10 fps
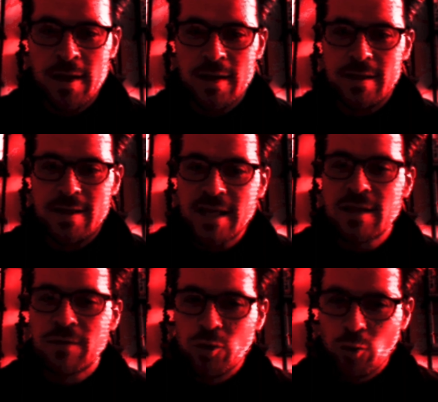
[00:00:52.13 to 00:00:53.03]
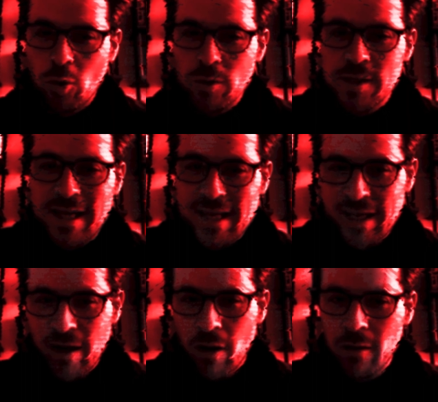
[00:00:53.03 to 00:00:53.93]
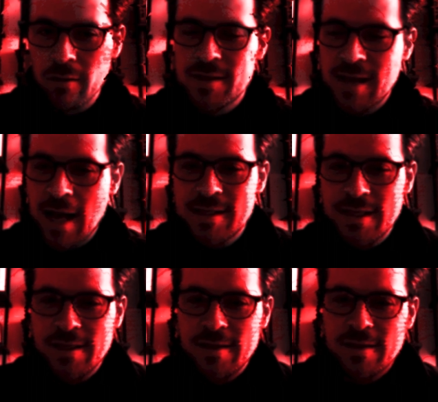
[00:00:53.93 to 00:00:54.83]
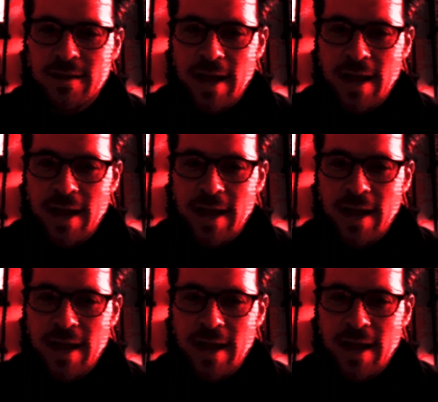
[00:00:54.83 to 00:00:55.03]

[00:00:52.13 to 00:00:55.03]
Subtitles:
Detective controls like EDR, SASE,